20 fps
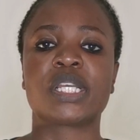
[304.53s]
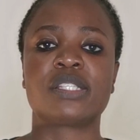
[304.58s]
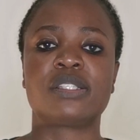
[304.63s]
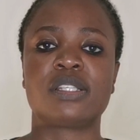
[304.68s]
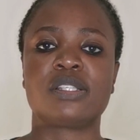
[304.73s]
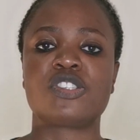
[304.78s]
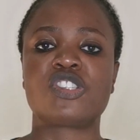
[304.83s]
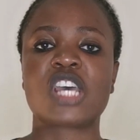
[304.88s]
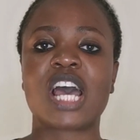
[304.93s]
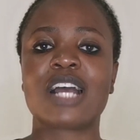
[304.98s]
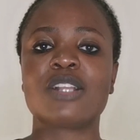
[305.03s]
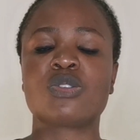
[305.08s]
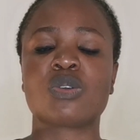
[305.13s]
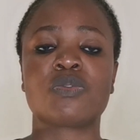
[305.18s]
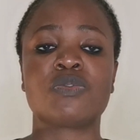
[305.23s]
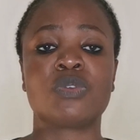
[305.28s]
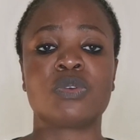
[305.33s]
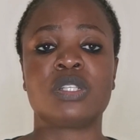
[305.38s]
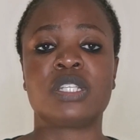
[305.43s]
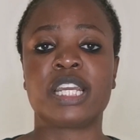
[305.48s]
who is in
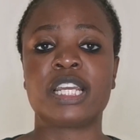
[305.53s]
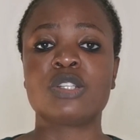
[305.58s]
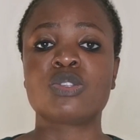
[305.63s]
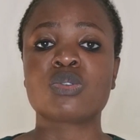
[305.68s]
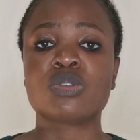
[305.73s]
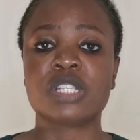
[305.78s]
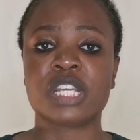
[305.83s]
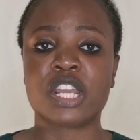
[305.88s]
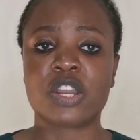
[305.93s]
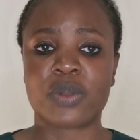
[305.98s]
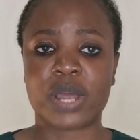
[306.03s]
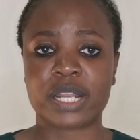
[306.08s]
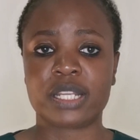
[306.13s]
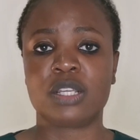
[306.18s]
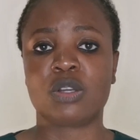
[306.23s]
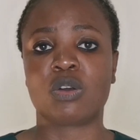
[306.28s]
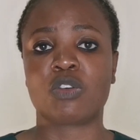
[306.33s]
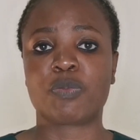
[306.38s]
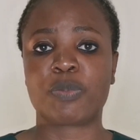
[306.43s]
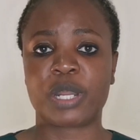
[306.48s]
charge of your day-to-day
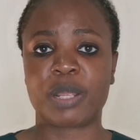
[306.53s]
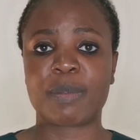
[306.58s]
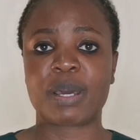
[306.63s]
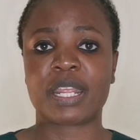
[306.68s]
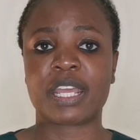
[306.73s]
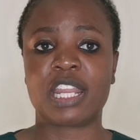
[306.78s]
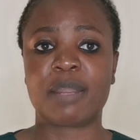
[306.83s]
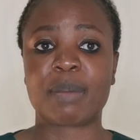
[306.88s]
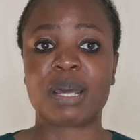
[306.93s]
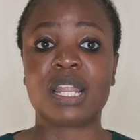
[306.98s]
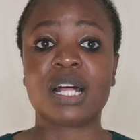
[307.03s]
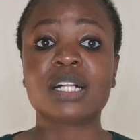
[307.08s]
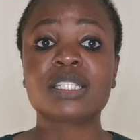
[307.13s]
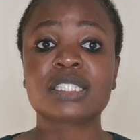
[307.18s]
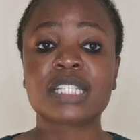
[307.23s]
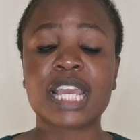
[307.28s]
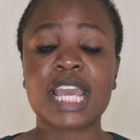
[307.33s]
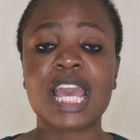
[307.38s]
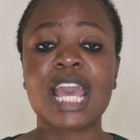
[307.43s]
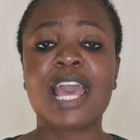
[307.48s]
running of primary animal
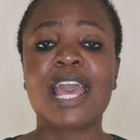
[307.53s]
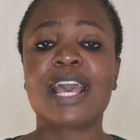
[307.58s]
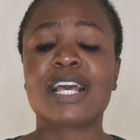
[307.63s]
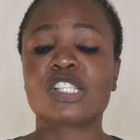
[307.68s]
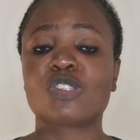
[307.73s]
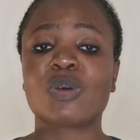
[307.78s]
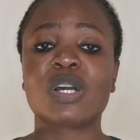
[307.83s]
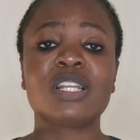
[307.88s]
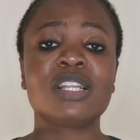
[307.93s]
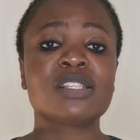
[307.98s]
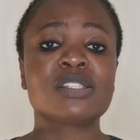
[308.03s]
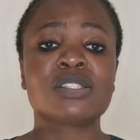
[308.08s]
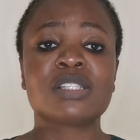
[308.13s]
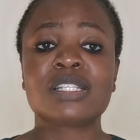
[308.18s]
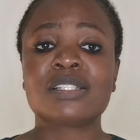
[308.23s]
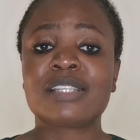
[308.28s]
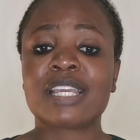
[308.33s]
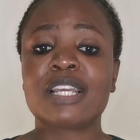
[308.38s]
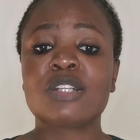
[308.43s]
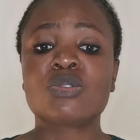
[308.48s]
healthcare, as well as
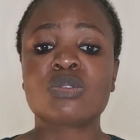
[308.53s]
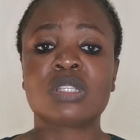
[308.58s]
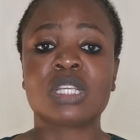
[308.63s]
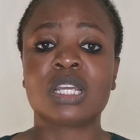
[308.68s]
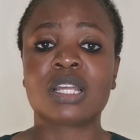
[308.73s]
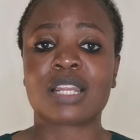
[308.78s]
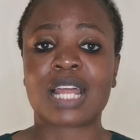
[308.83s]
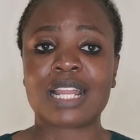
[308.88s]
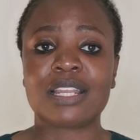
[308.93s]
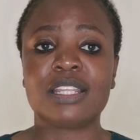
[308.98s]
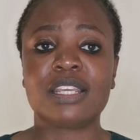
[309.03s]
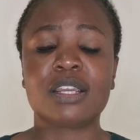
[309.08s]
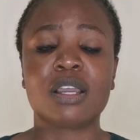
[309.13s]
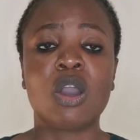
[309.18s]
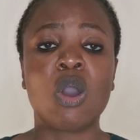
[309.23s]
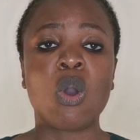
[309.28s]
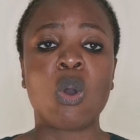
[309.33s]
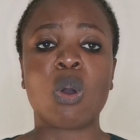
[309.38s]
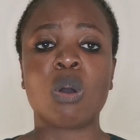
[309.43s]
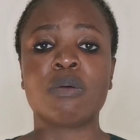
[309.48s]
day-to-day
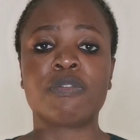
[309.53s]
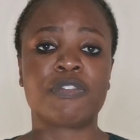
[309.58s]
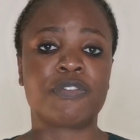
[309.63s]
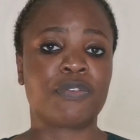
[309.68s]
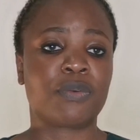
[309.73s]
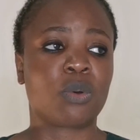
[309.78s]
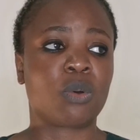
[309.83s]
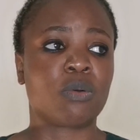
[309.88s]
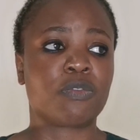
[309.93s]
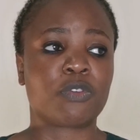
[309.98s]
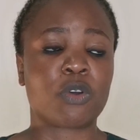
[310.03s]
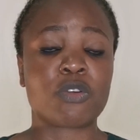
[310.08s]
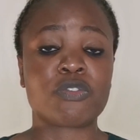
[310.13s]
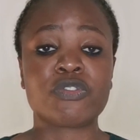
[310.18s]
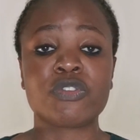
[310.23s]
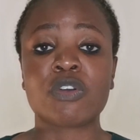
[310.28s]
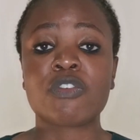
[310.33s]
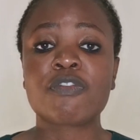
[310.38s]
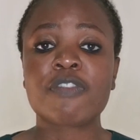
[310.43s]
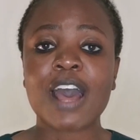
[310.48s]
running of
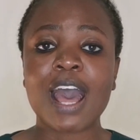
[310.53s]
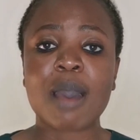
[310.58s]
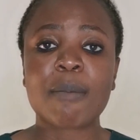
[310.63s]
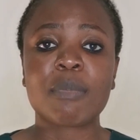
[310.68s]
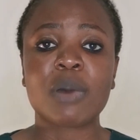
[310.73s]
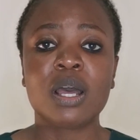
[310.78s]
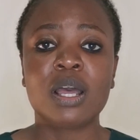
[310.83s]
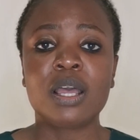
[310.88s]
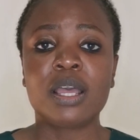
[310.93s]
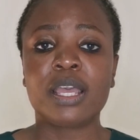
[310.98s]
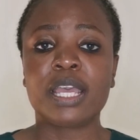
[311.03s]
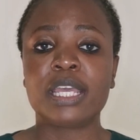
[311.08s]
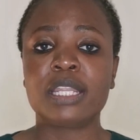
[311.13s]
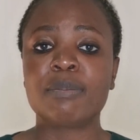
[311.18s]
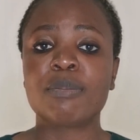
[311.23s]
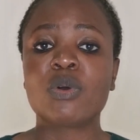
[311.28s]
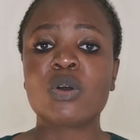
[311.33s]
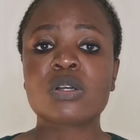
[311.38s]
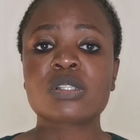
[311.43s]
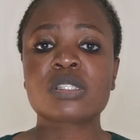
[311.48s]
your farm.
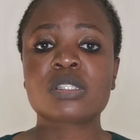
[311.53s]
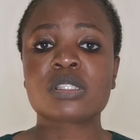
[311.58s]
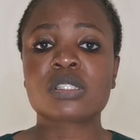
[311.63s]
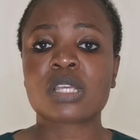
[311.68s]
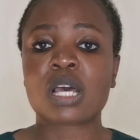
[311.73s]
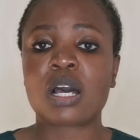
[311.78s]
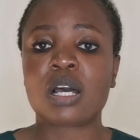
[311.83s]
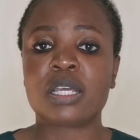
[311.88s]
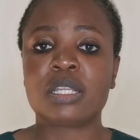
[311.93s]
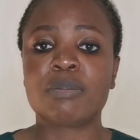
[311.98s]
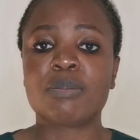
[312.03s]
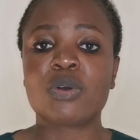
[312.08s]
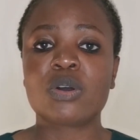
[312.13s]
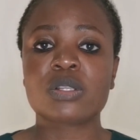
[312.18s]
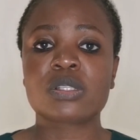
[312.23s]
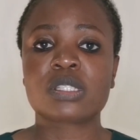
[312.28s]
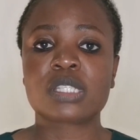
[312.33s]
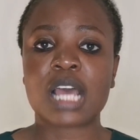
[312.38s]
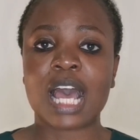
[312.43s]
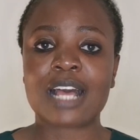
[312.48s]
In
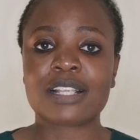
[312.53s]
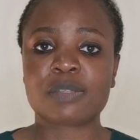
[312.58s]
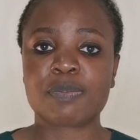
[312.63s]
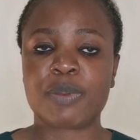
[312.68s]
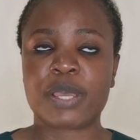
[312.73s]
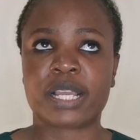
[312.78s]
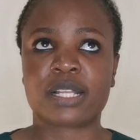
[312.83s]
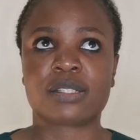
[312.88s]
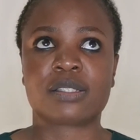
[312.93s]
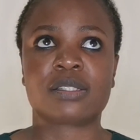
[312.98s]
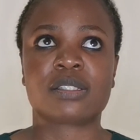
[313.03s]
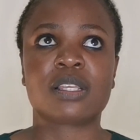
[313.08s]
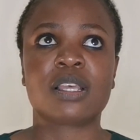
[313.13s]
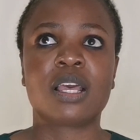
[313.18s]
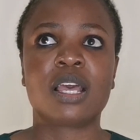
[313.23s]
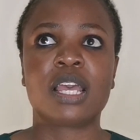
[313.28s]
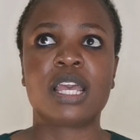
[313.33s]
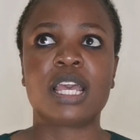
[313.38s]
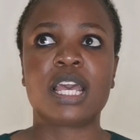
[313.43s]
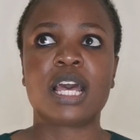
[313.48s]
most aspects,
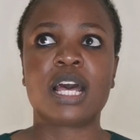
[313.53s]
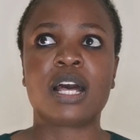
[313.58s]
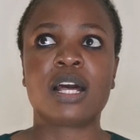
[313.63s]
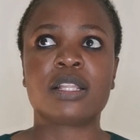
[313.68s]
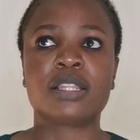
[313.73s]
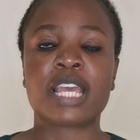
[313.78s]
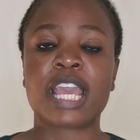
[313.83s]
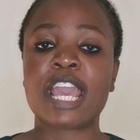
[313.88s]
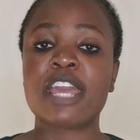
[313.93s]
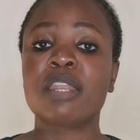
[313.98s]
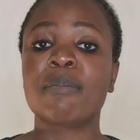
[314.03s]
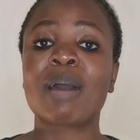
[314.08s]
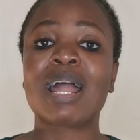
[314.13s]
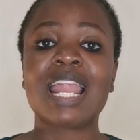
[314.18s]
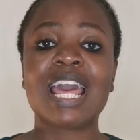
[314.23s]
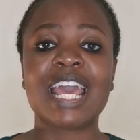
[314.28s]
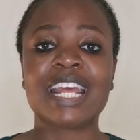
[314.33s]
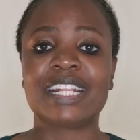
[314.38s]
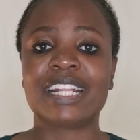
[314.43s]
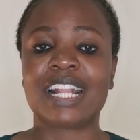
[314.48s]
the
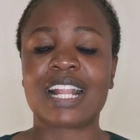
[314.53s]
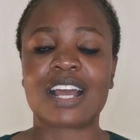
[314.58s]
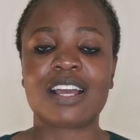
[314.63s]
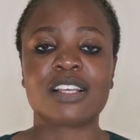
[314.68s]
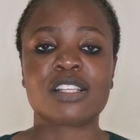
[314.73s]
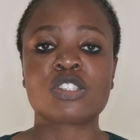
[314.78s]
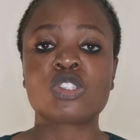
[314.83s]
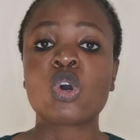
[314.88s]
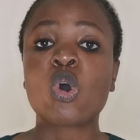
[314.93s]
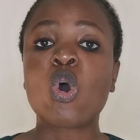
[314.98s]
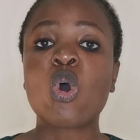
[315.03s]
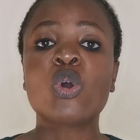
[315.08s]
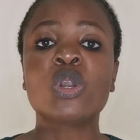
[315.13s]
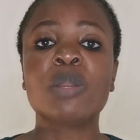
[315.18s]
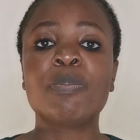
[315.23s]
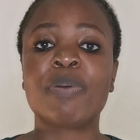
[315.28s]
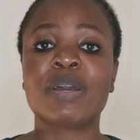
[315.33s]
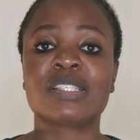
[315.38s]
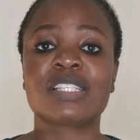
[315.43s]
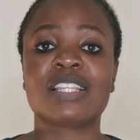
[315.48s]
animal handler is the
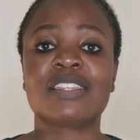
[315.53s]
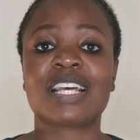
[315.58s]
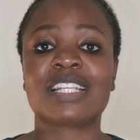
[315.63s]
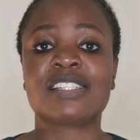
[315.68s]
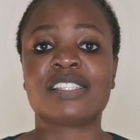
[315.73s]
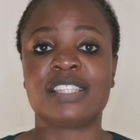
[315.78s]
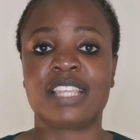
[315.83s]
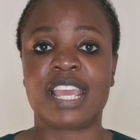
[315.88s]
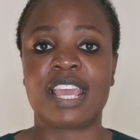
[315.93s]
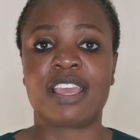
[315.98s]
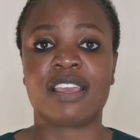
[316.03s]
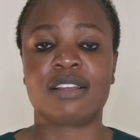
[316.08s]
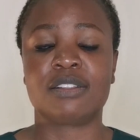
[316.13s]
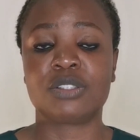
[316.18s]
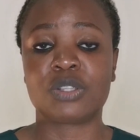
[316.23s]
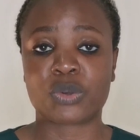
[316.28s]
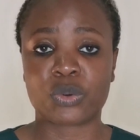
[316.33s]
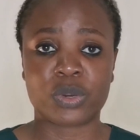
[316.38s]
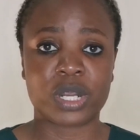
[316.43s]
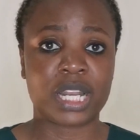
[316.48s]
only person that's there
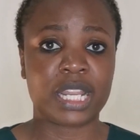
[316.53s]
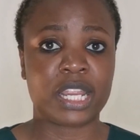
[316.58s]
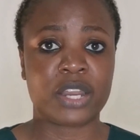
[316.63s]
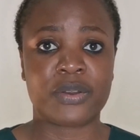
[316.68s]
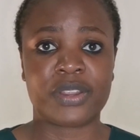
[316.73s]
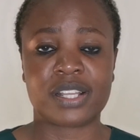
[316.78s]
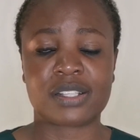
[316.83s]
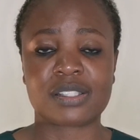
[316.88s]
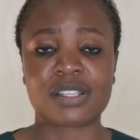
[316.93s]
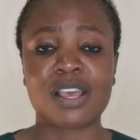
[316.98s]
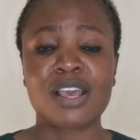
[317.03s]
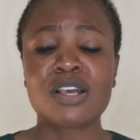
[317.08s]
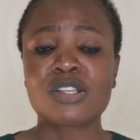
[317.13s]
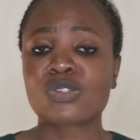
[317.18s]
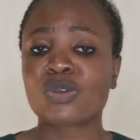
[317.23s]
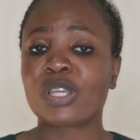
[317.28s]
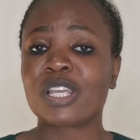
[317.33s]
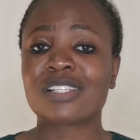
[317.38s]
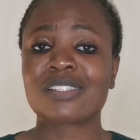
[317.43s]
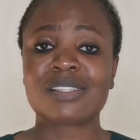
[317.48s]
in the rural areas.
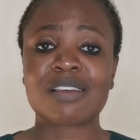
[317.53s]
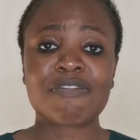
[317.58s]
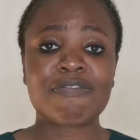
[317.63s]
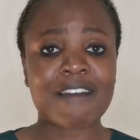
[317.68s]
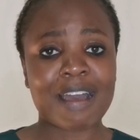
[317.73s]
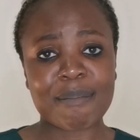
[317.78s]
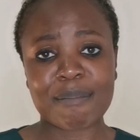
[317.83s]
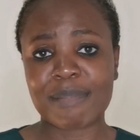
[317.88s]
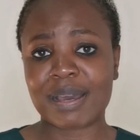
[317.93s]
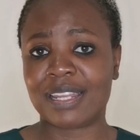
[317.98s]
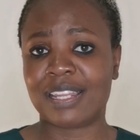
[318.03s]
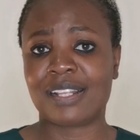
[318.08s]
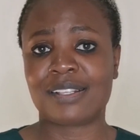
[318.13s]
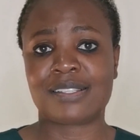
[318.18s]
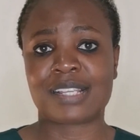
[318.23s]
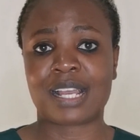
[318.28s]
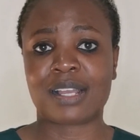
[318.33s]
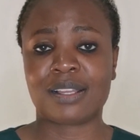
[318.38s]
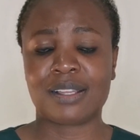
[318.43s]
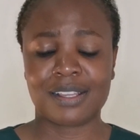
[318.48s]
So he's the farm
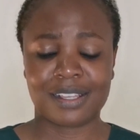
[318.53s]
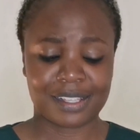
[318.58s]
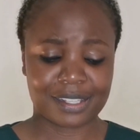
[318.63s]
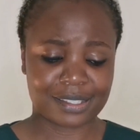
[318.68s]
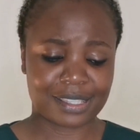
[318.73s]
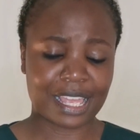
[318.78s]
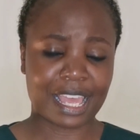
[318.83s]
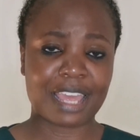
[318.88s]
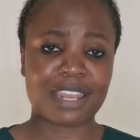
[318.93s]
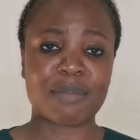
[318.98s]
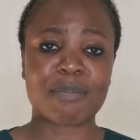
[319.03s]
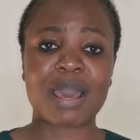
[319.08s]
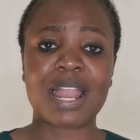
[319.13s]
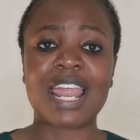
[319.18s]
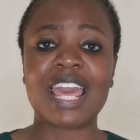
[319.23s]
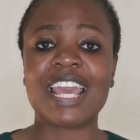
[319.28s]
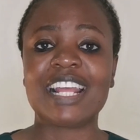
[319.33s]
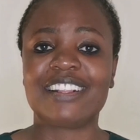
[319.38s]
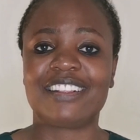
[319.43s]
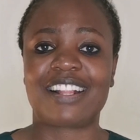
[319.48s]
manager. He's the
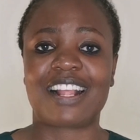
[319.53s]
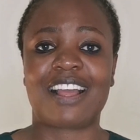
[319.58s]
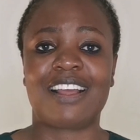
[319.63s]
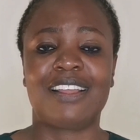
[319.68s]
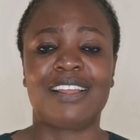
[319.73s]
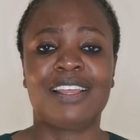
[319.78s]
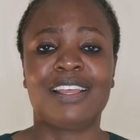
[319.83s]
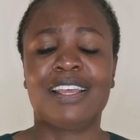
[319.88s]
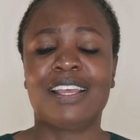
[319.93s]
animal handler.